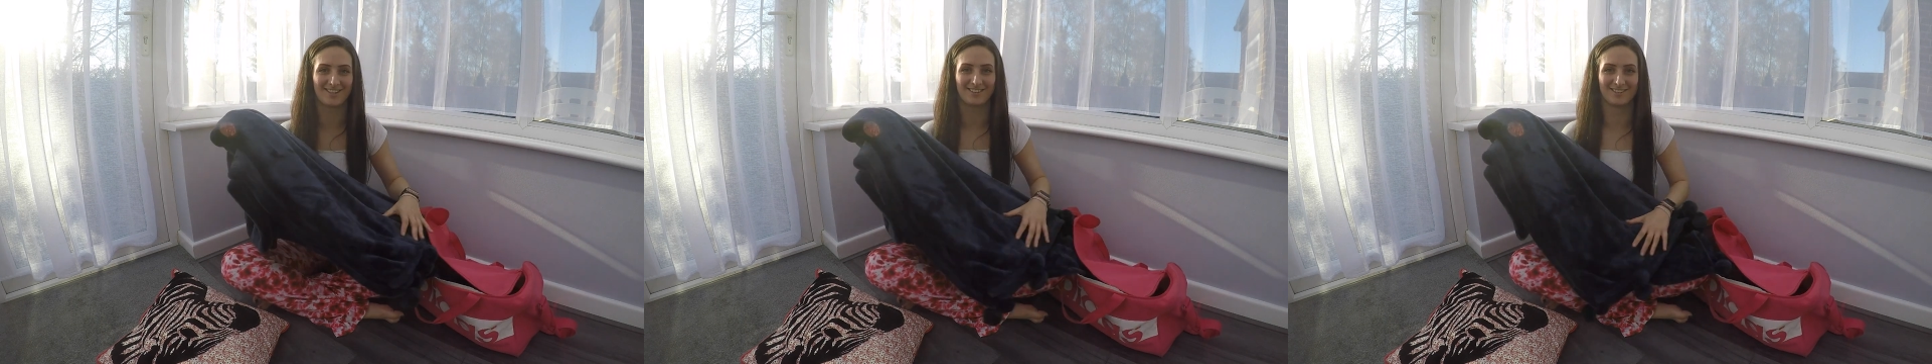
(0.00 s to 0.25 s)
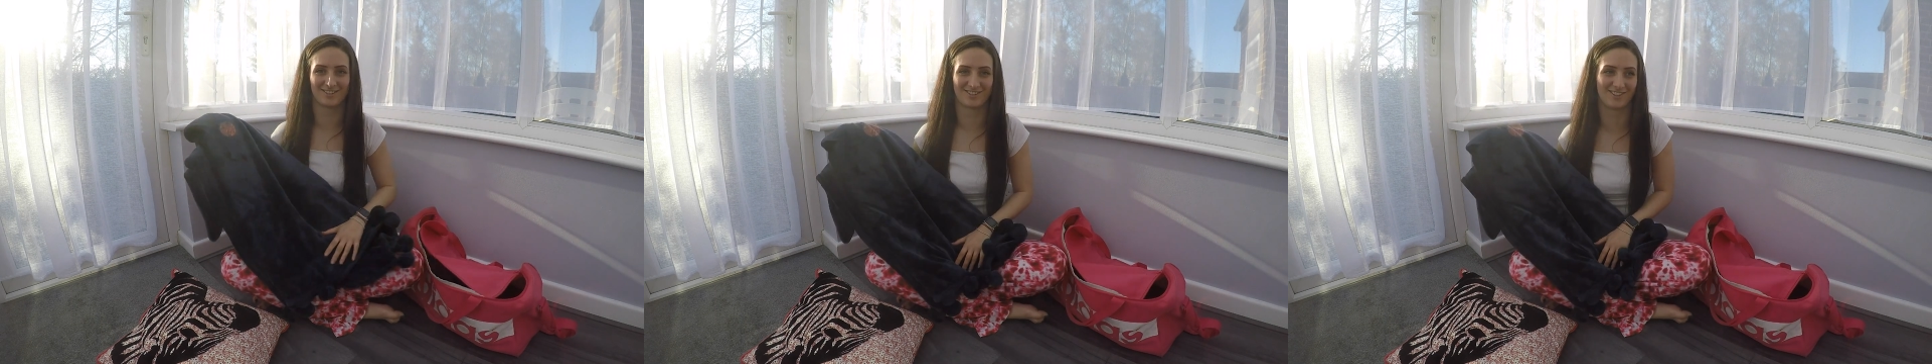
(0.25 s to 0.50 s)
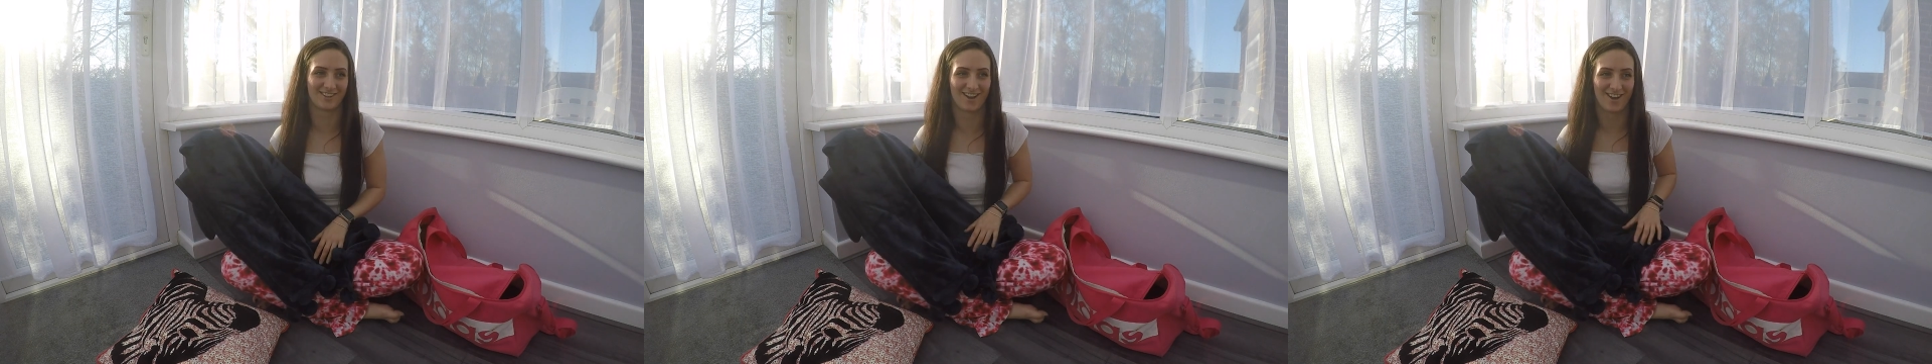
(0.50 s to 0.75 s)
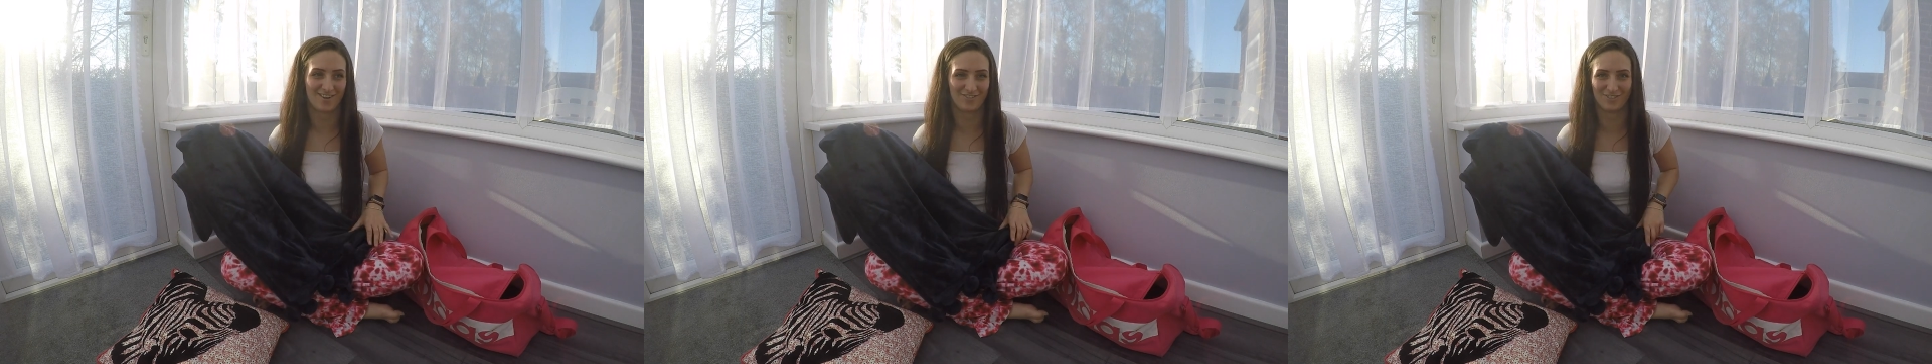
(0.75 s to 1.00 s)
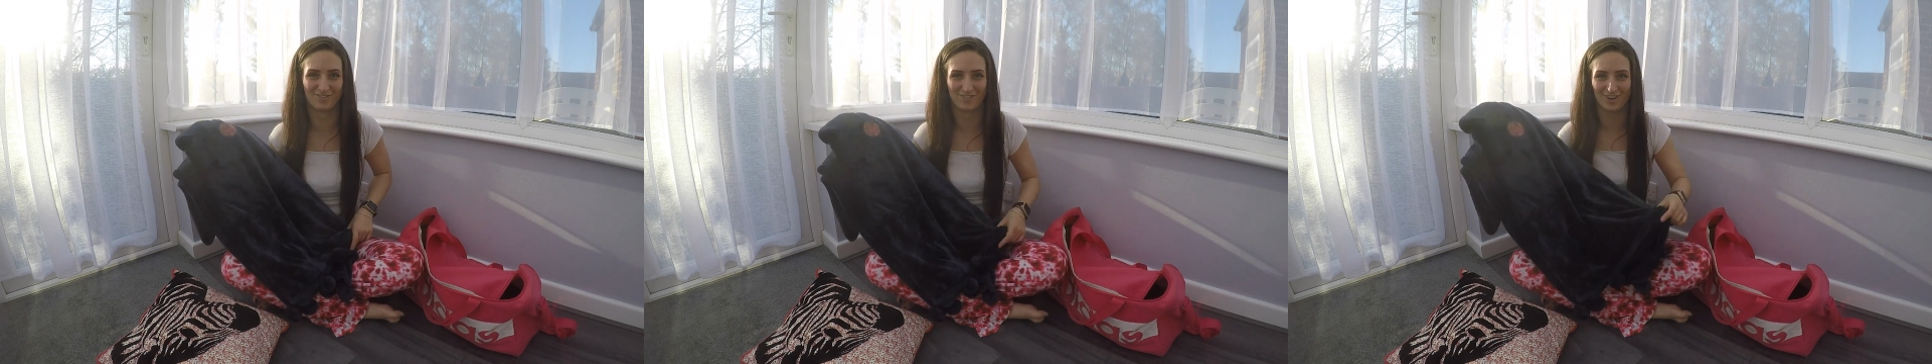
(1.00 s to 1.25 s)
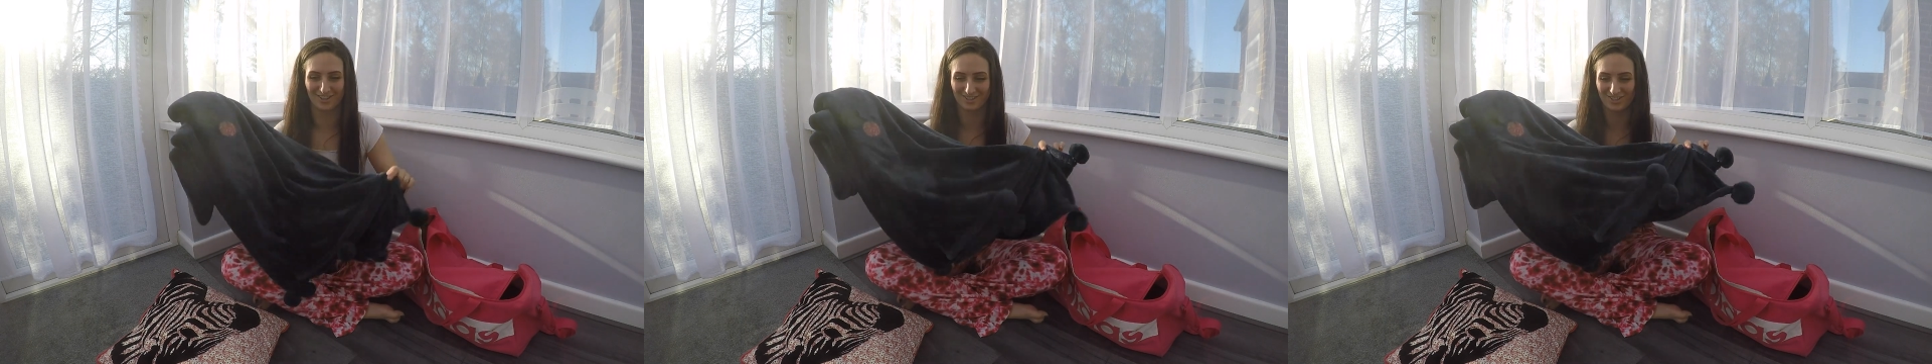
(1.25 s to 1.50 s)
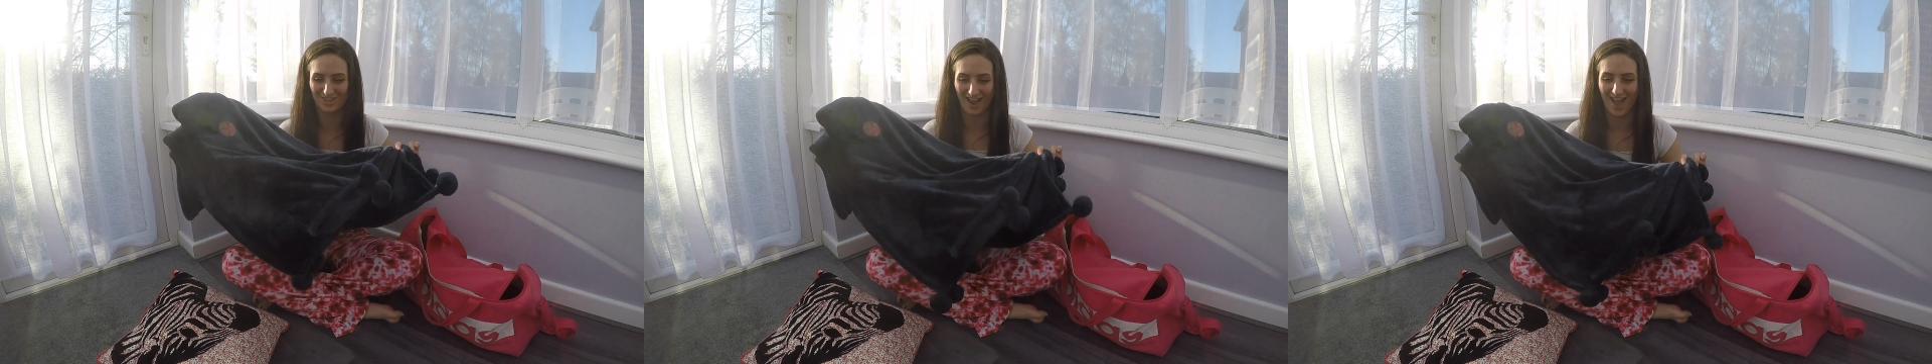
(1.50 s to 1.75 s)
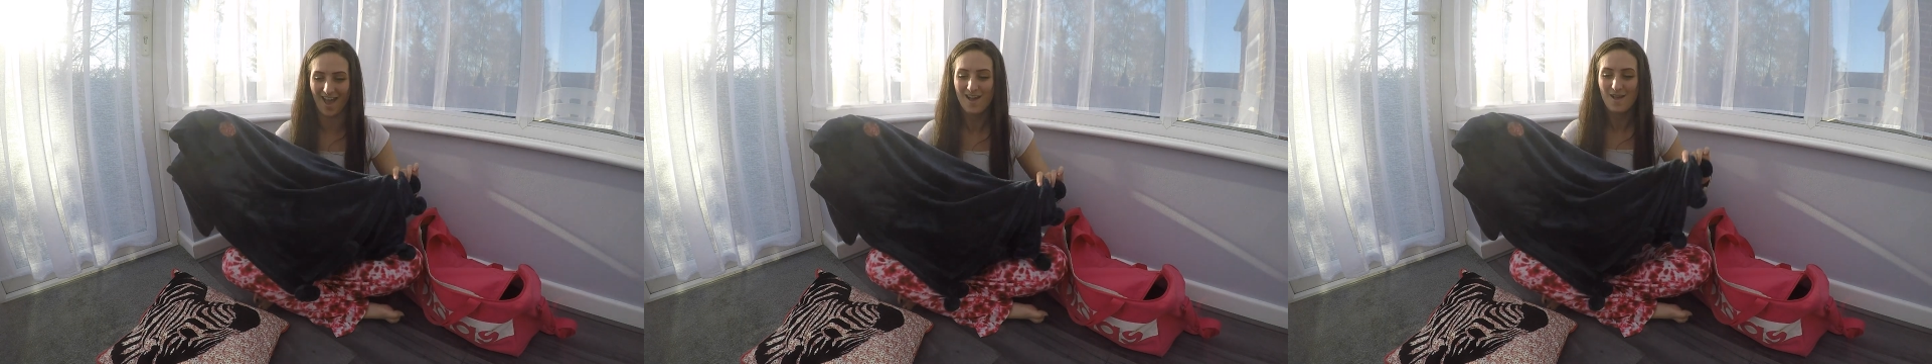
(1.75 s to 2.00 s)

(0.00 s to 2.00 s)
I just took it off the vlogging chair,